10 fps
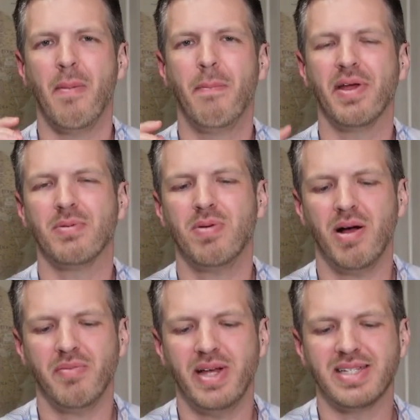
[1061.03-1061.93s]
But the
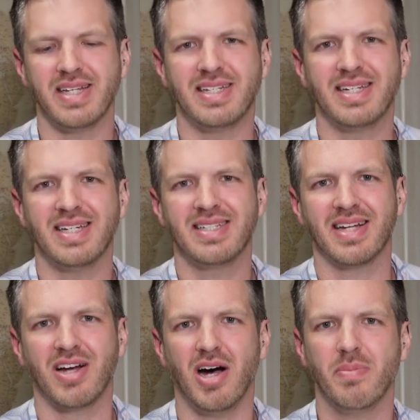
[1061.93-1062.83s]
problem is it
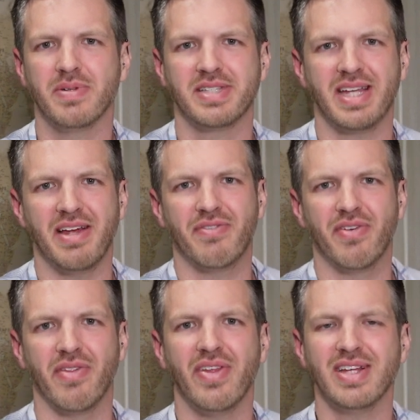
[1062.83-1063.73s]
doesn't compensate
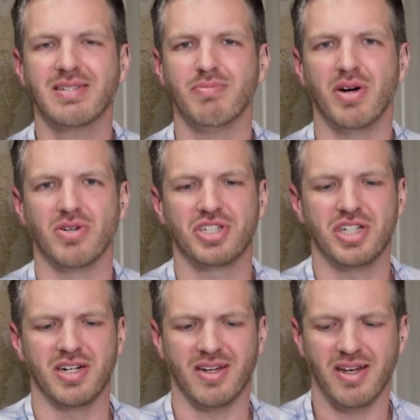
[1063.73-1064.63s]
for this
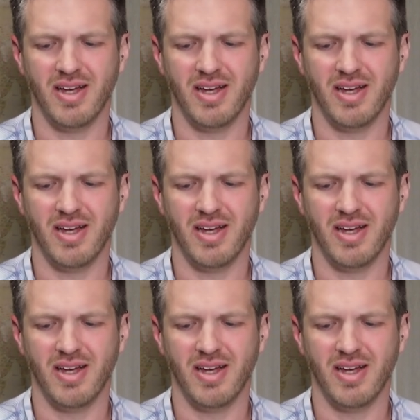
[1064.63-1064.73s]
motion.